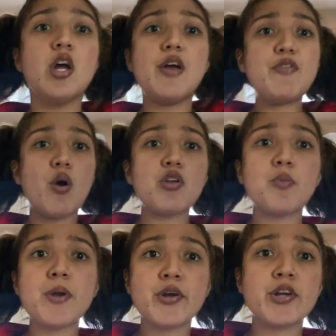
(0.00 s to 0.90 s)
If you're on your
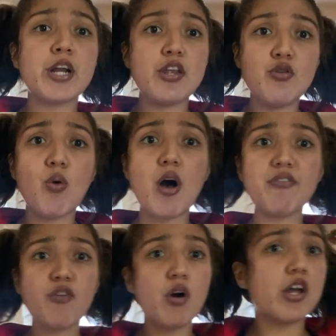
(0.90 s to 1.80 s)
period and you
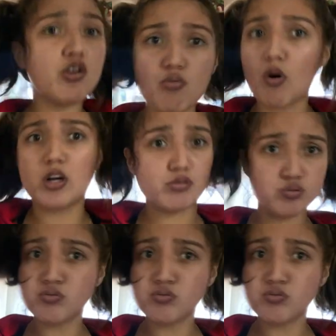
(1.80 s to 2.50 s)
up for it and you wanna,